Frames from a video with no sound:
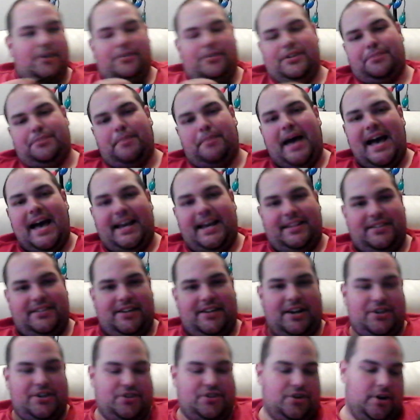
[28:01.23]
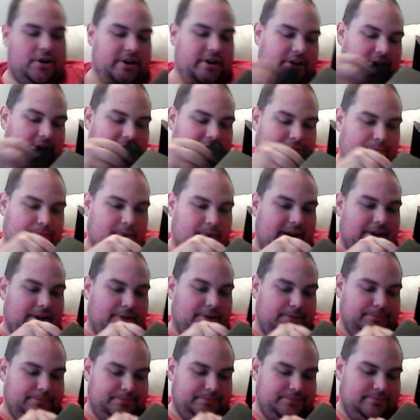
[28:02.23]
Oh, this pack is not starting off
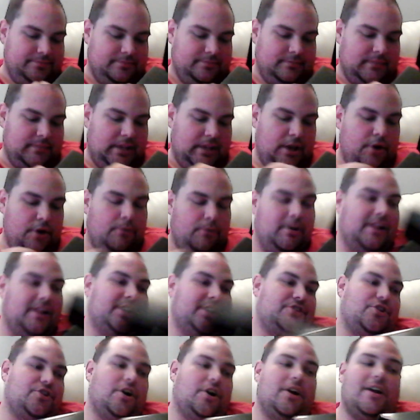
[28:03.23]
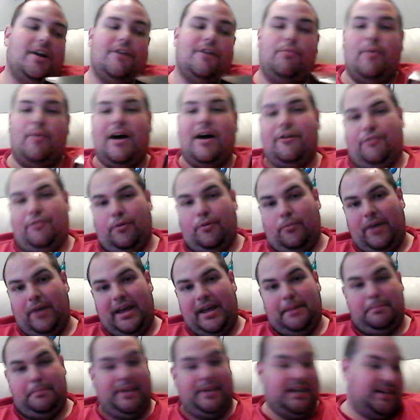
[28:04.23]
well. Well, it started off well for
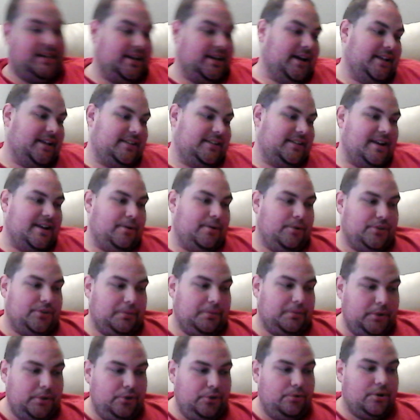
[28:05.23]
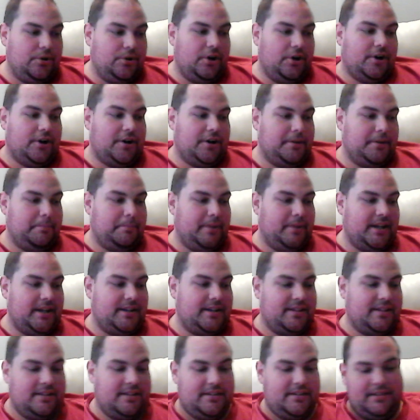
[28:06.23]
Win because there was a blue card,
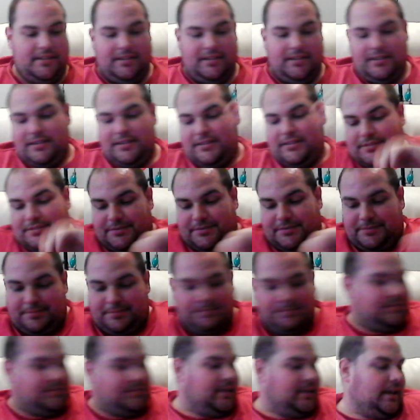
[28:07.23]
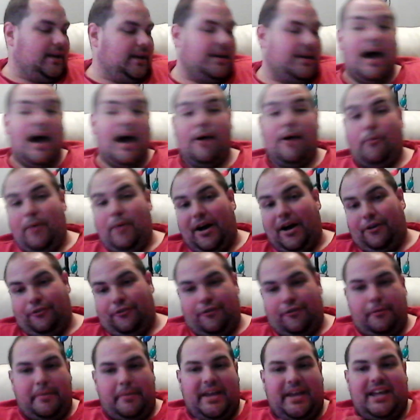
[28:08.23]
but not
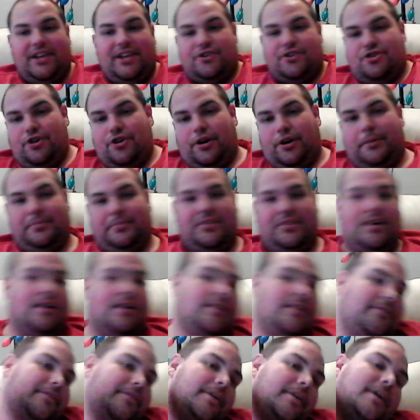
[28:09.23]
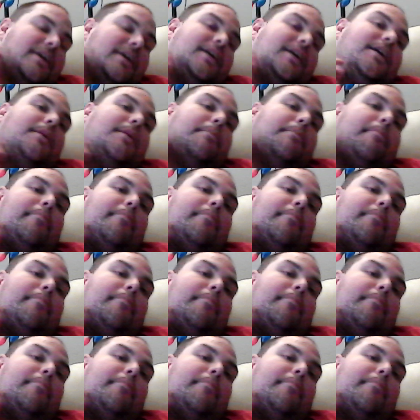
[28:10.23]
well for me in terms of...